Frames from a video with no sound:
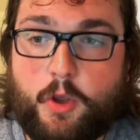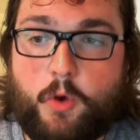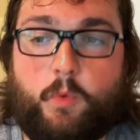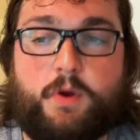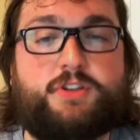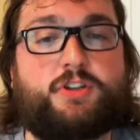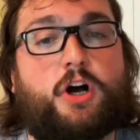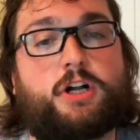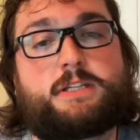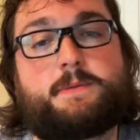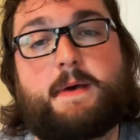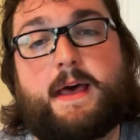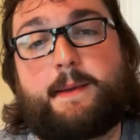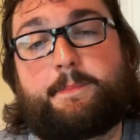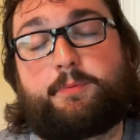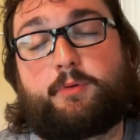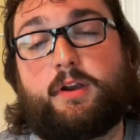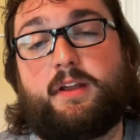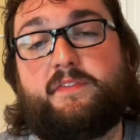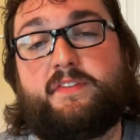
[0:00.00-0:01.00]
We talked about
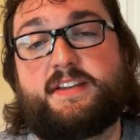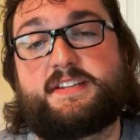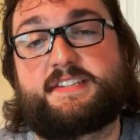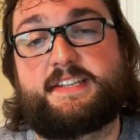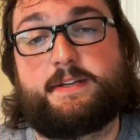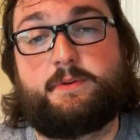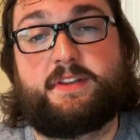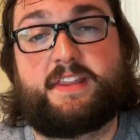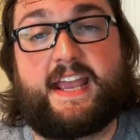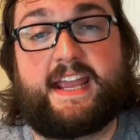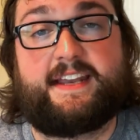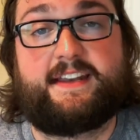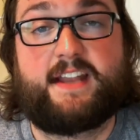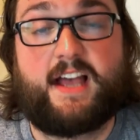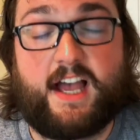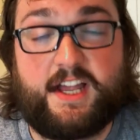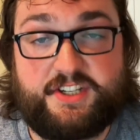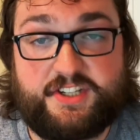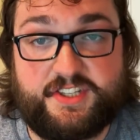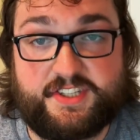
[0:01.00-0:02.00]
it previously with Aiden
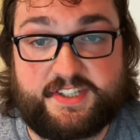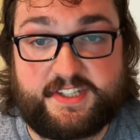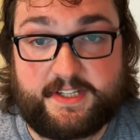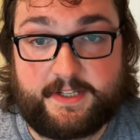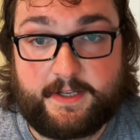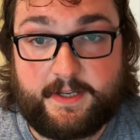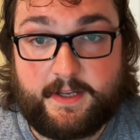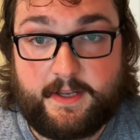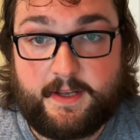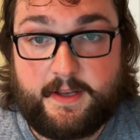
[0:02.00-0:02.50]
Hutchinson.